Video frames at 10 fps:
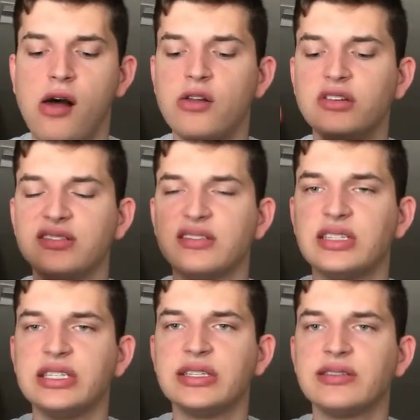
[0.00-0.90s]
all
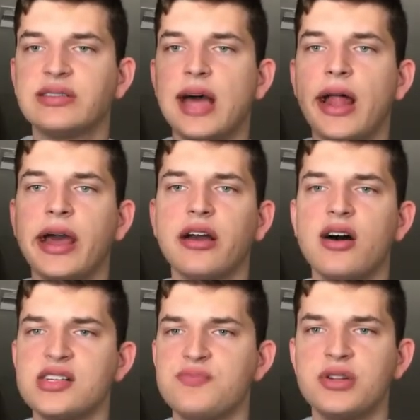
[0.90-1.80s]
these things that
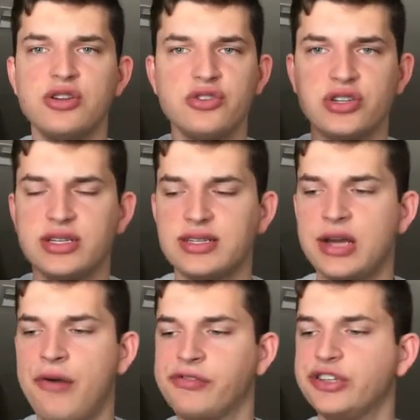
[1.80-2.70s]
like cause pollution
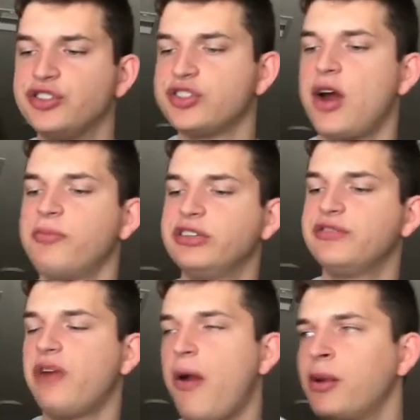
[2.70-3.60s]
and stuff, and it just
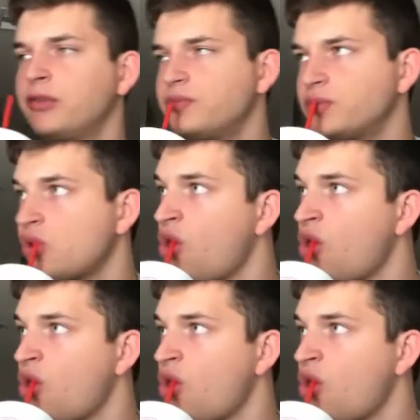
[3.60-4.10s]
harms the environment.